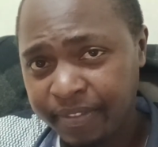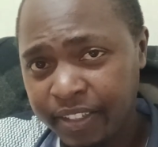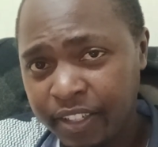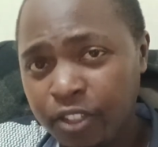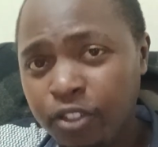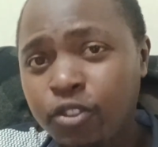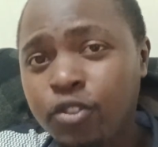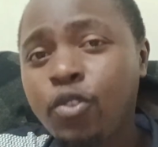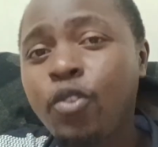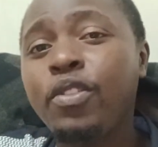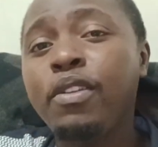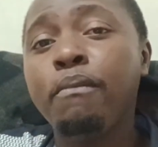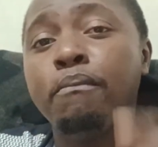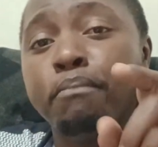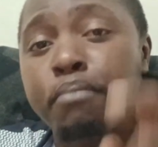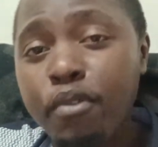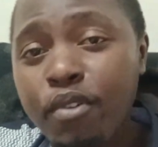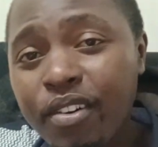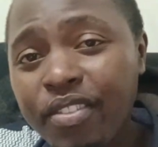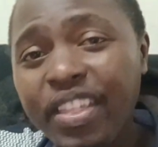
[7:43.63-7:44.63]
So the
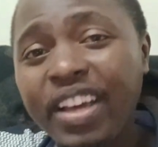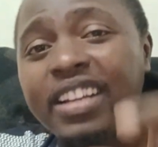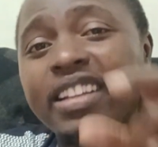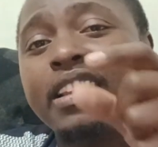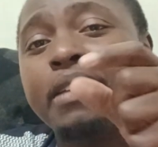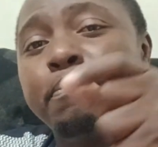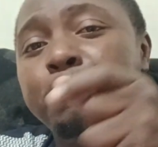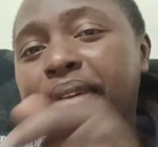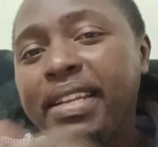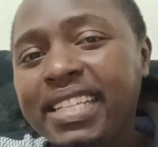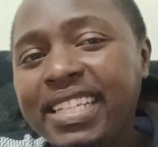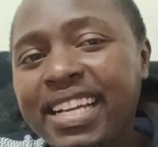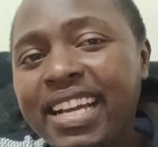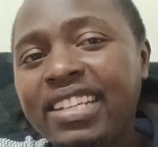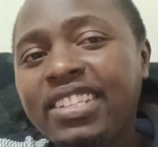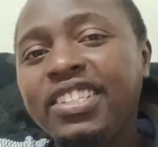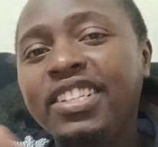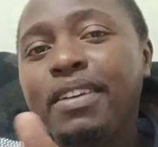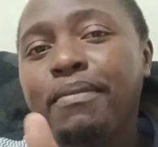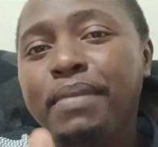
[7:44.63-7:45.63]
book that the petty
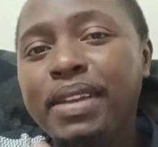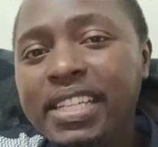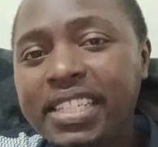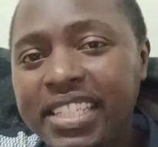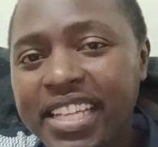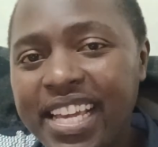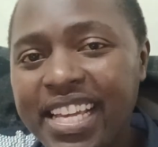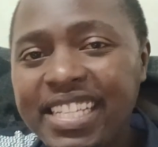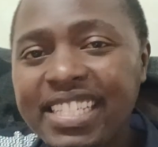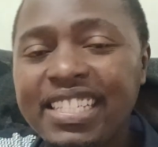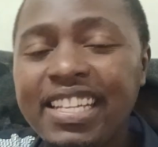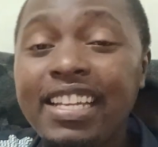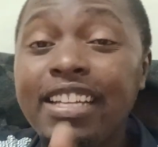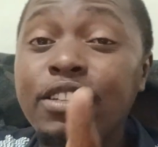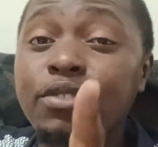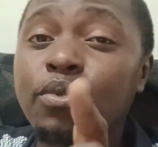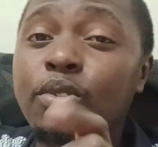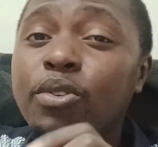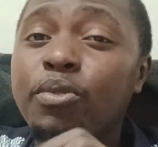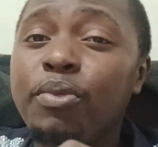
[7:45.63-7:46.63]
cashier maintains
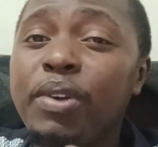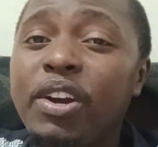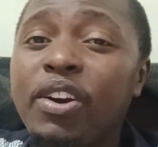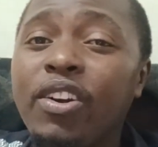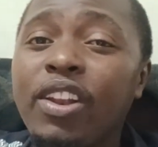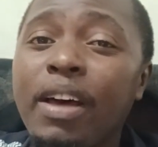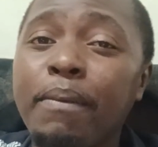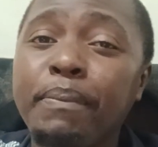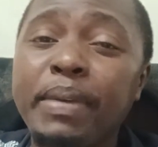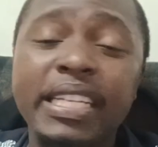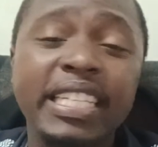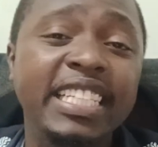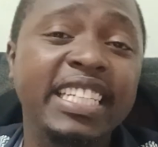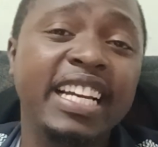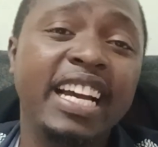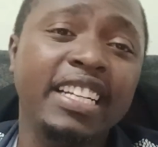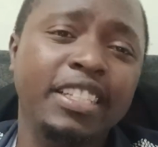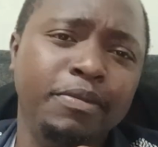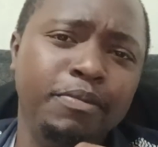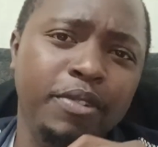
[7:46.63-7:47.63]
is what we call a petty
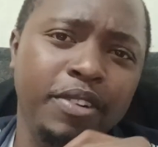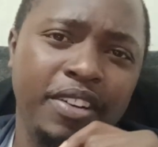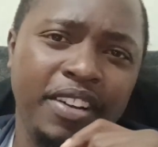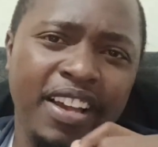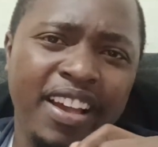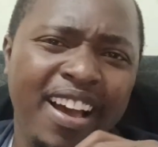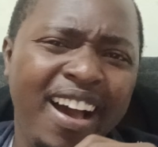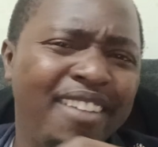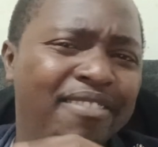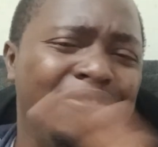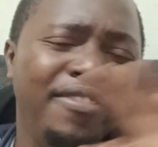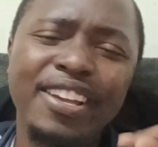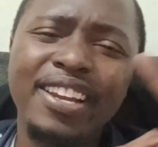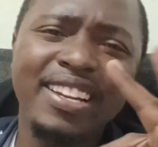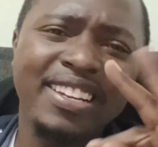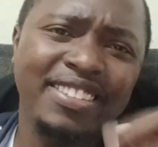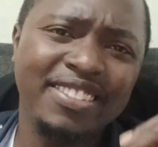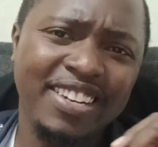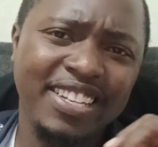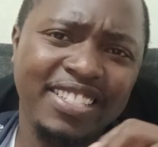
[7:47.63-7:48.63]
cash book, a very
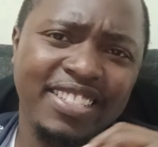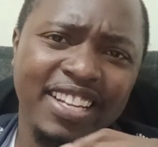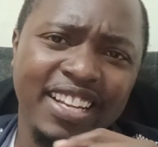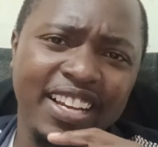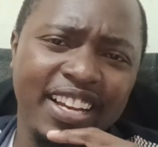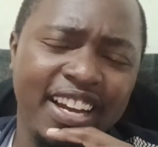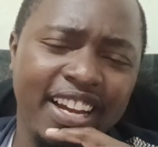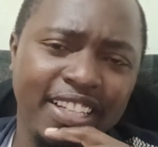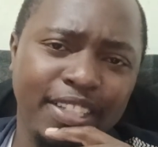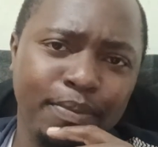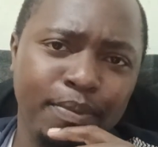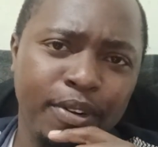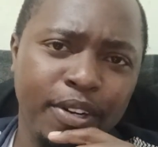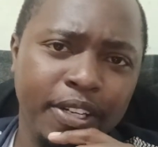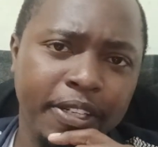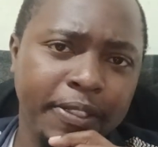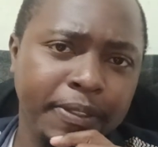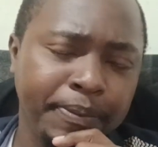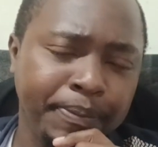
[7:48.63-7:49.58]
interesting cash book.